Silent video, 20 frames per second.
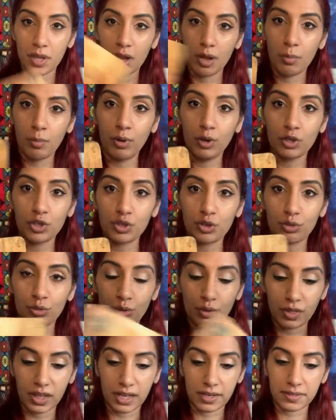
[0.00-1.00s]
push
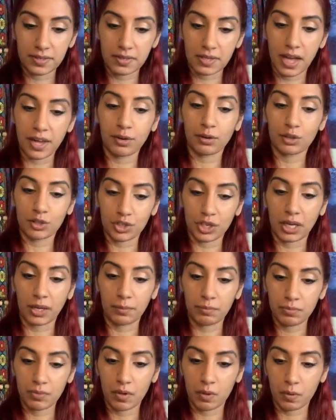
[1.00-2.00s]
through this energy,
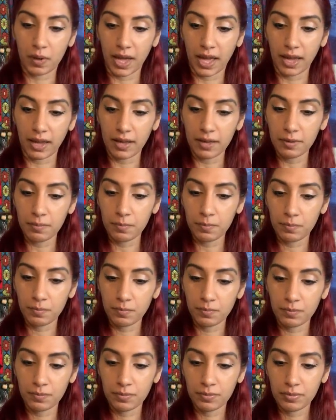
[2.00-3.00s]
okay?
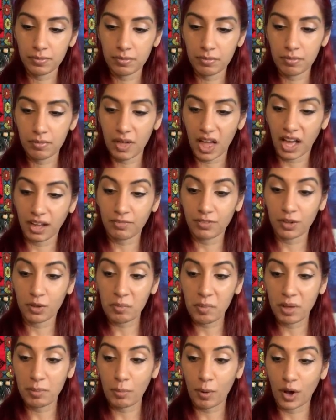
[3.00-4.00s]
I feel
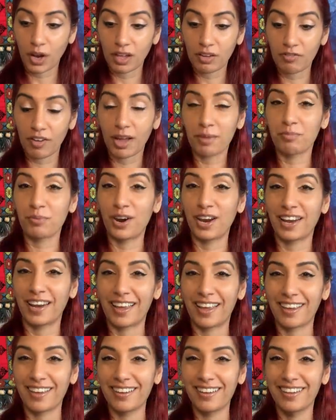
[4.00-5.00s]
my body
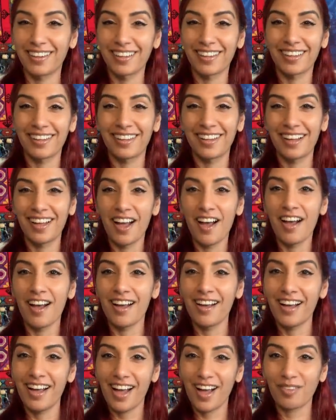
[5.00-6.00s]
vibrating.
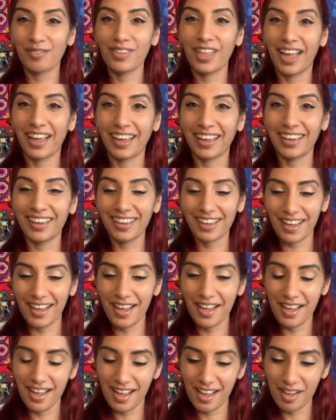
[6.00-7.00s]
I'm like
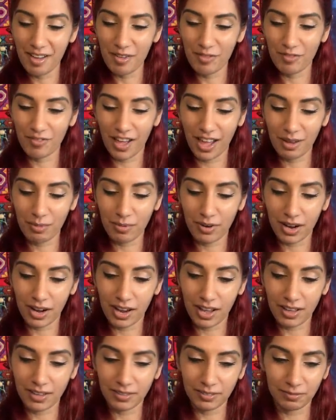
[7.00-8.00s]

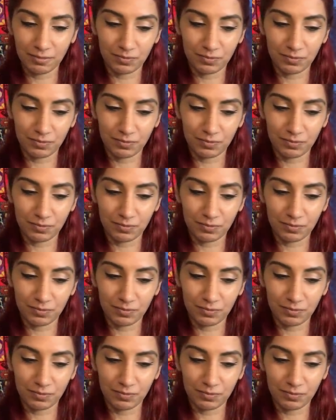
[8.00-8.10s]
vibrating.